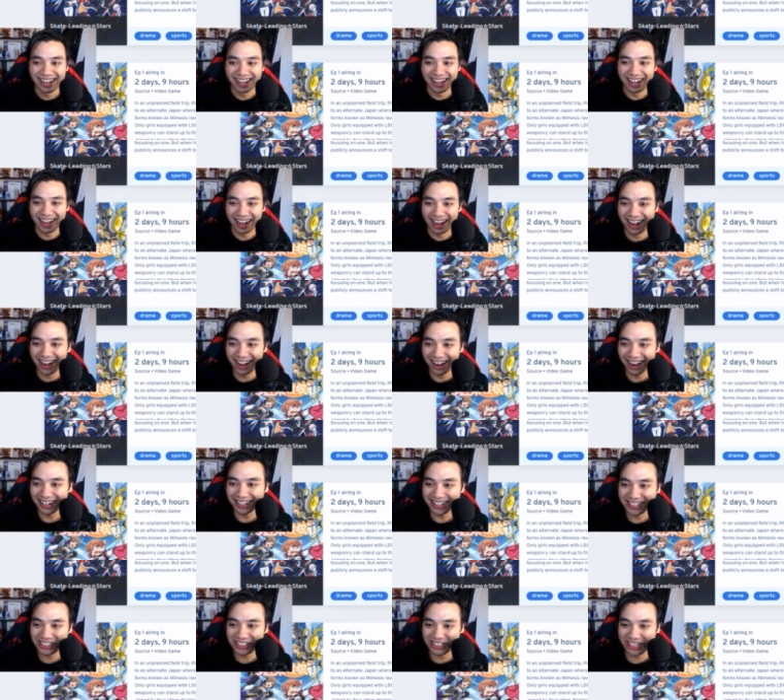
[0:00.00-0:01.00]
A
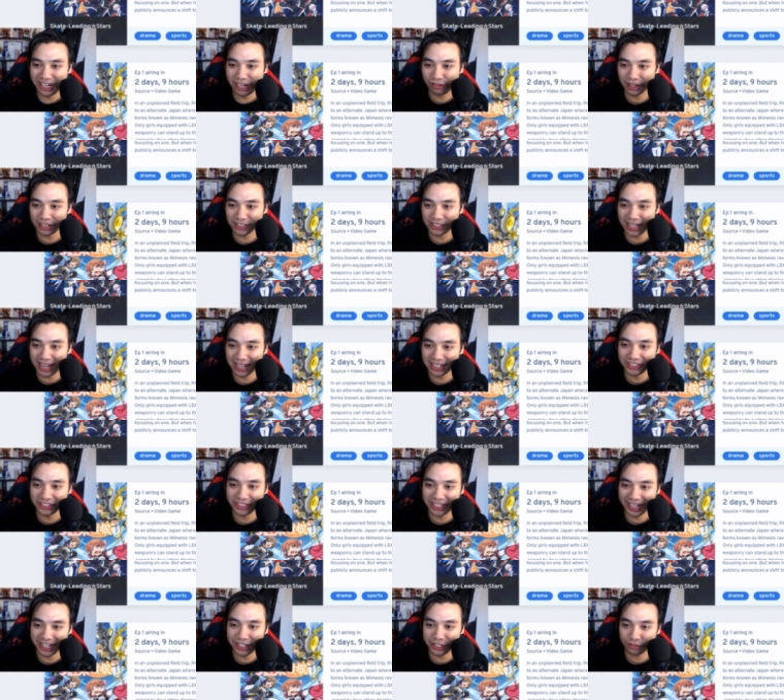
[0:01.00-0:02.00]
highly secret and
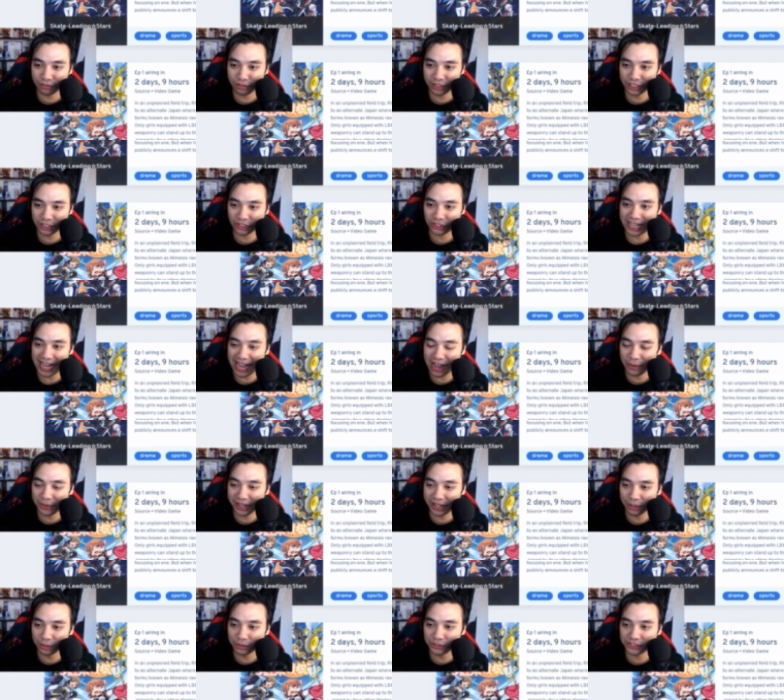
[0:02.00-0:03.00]
dangerous
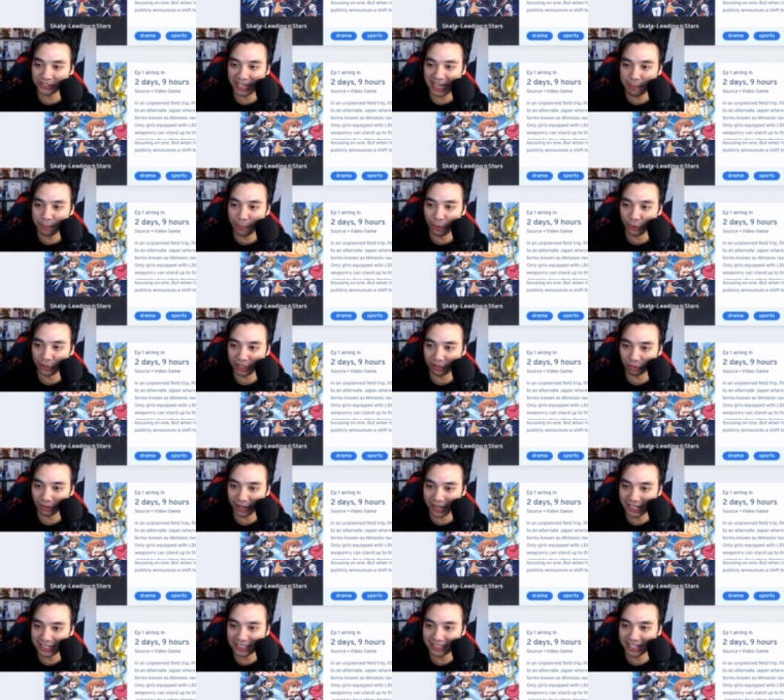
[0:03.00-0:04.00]
downhill skateboarding
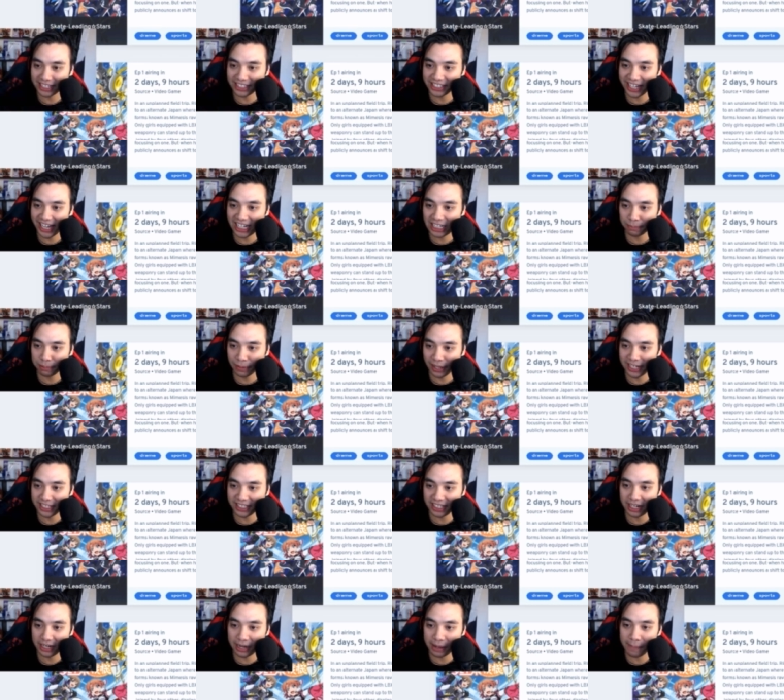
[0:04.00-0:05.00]
race that takes place
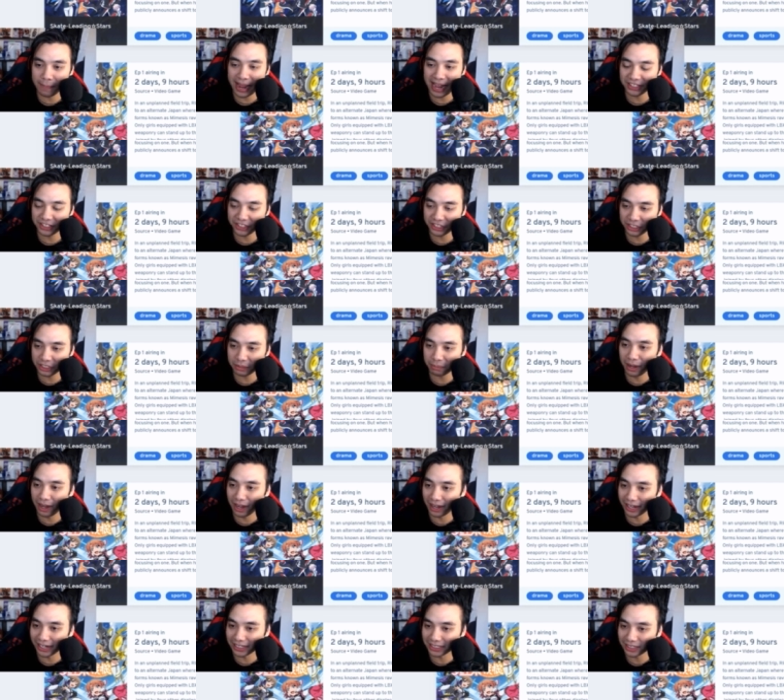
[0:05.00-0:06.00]
in an abandoned
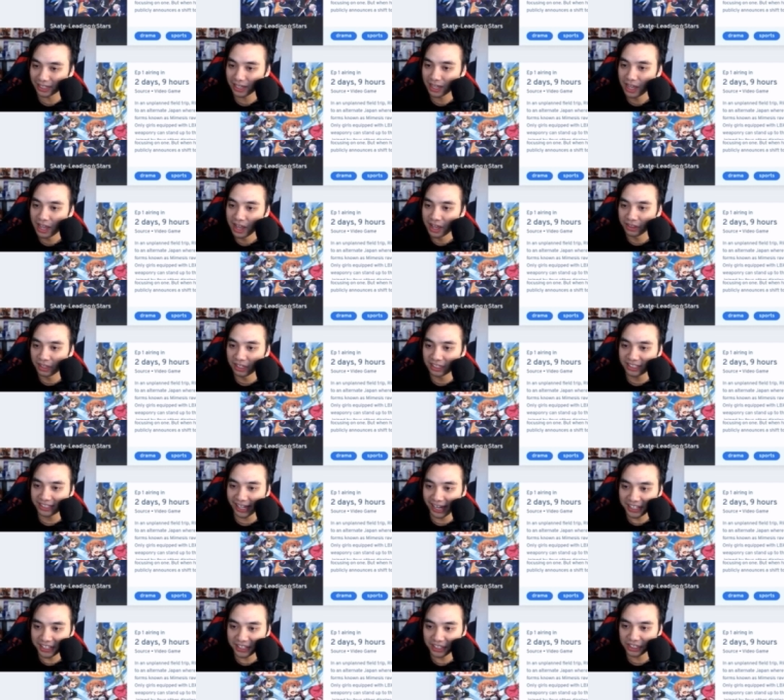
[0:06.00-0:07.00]
mine. The
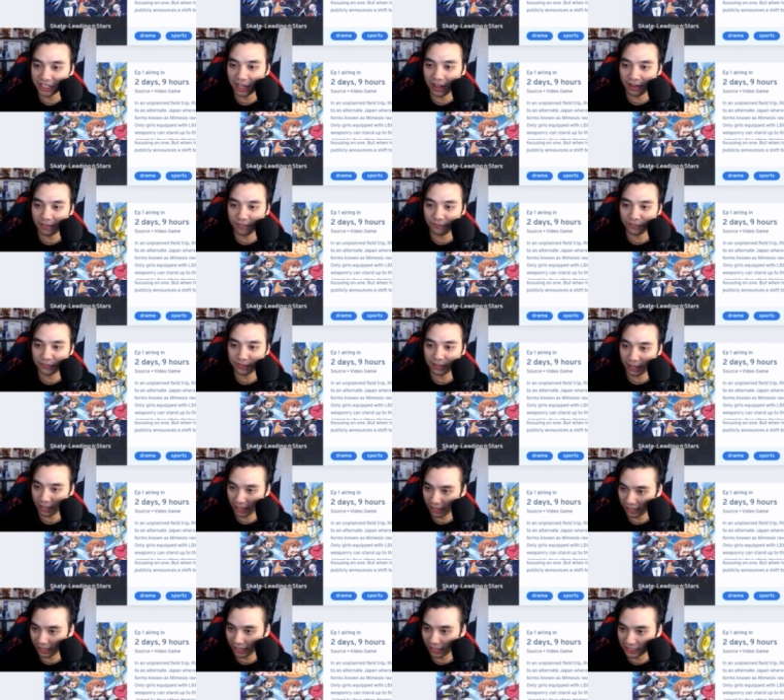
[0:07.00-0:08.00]
skaters are
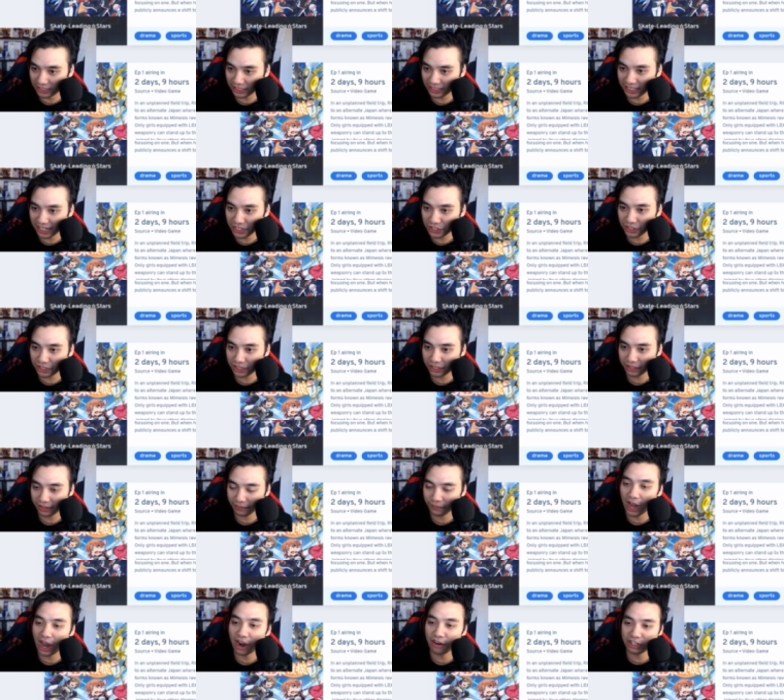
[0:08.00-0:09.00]

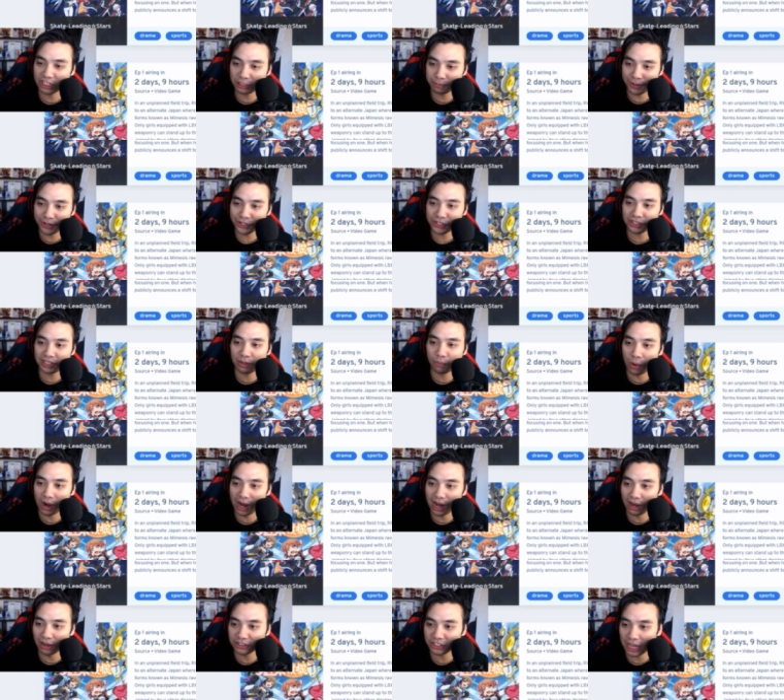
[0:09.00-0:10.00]
especially
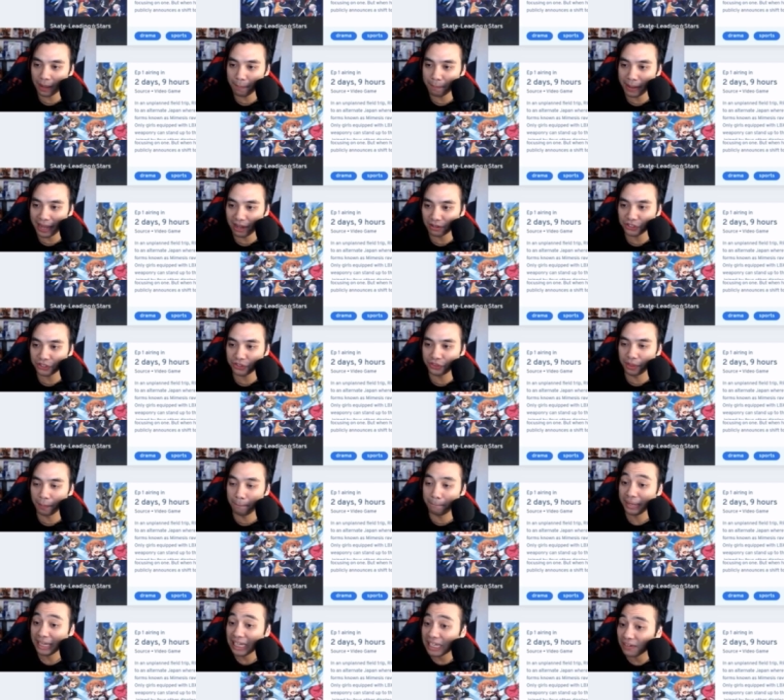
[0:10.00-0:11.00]
wild about the
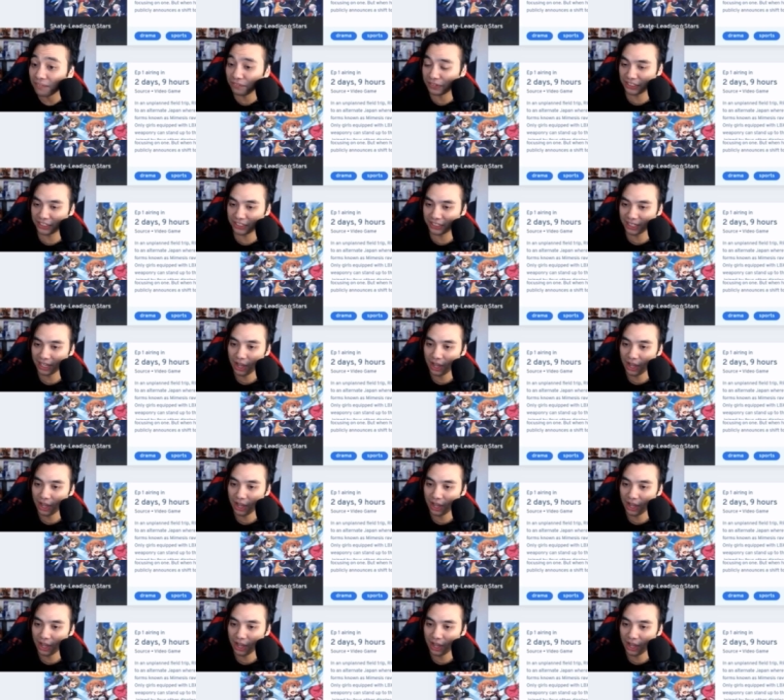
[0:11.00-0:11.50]
beefs.